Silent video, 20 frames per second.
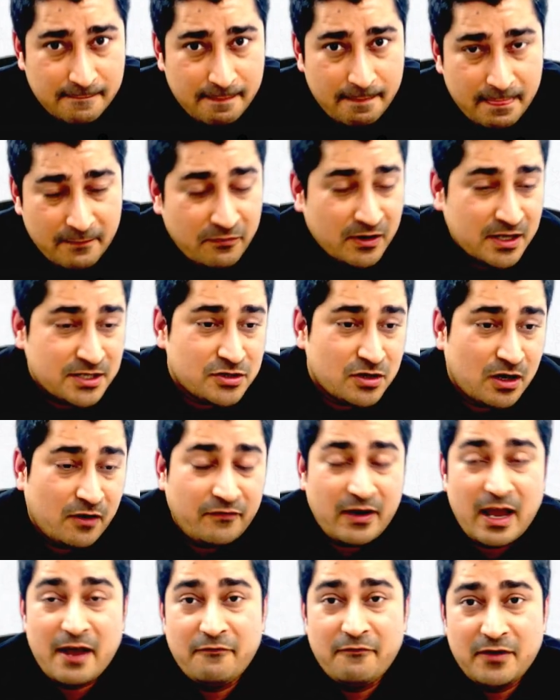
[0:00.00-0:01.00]
First of
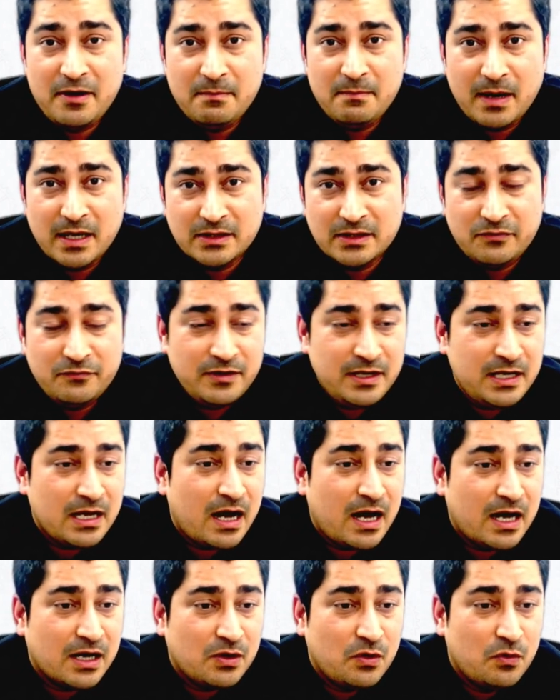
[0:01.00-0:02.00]
every month, we
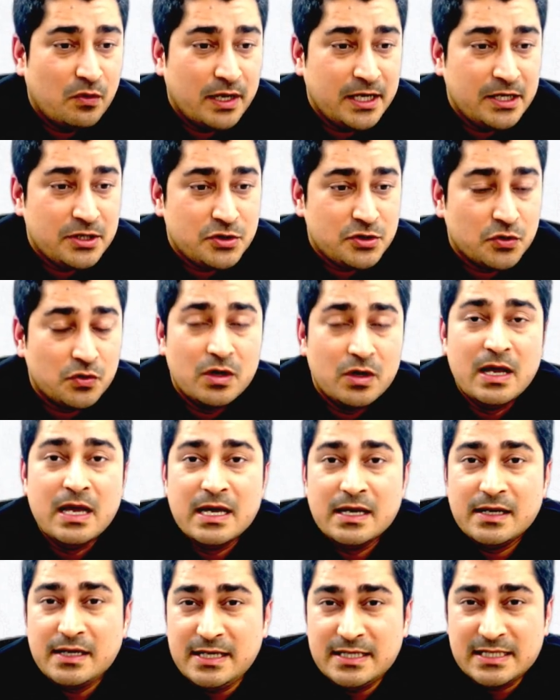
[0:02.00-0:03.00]
are going to
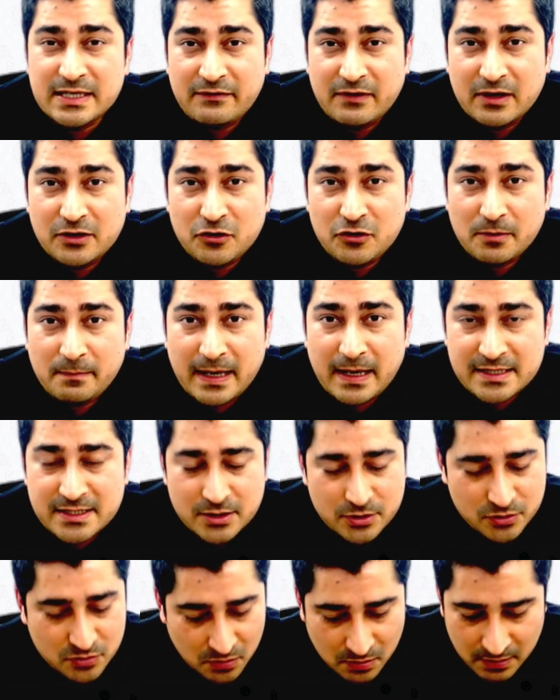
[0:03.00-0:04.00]
reshuffle your batches.
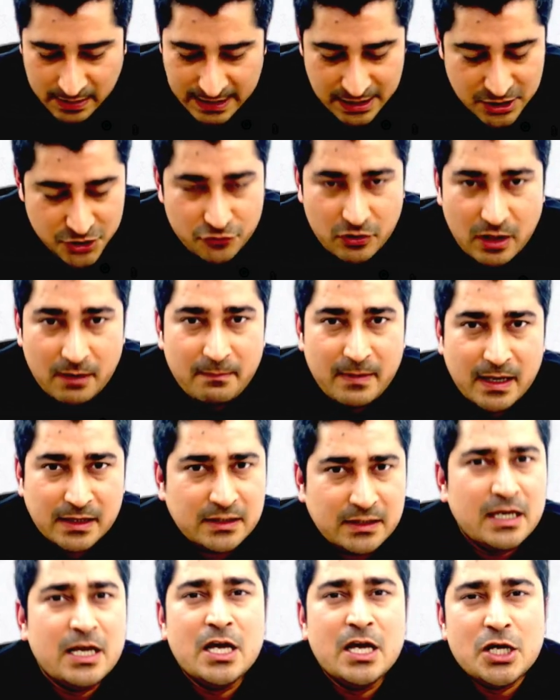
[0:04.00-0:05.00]
So in 12 months,
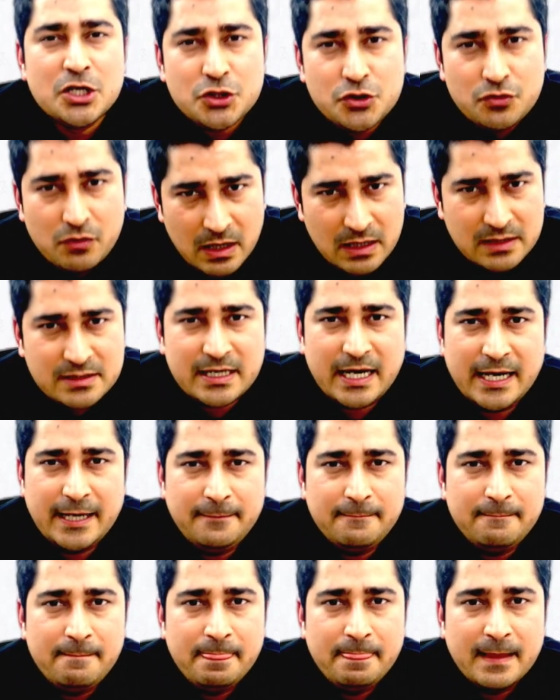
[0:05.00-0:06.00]
12 times,
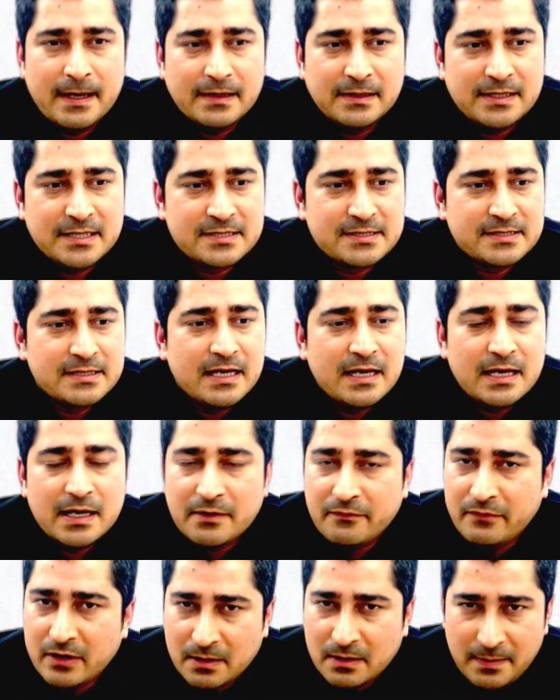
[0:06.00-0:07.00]
this
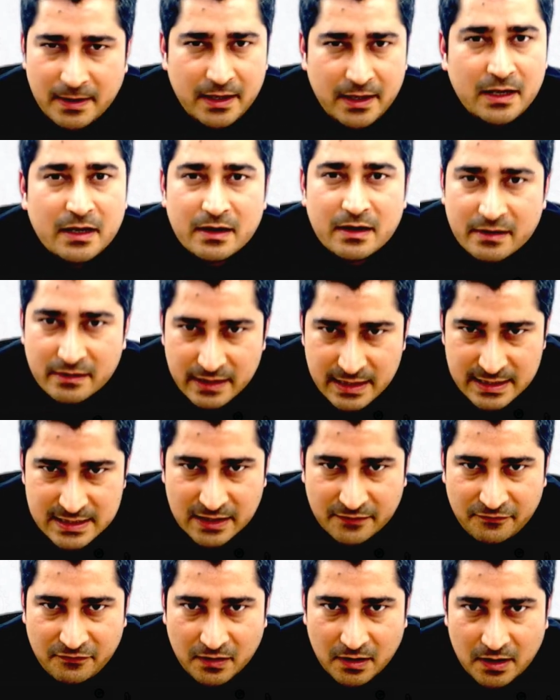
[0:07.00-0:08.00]
will be
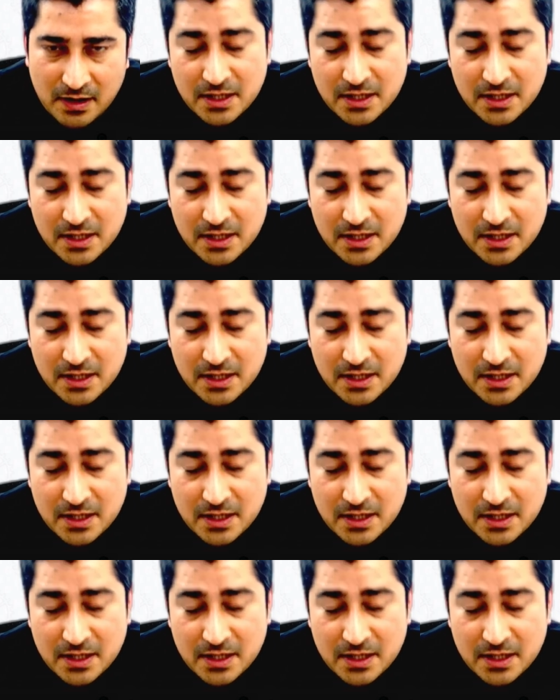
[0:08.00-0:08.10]
reshuffled.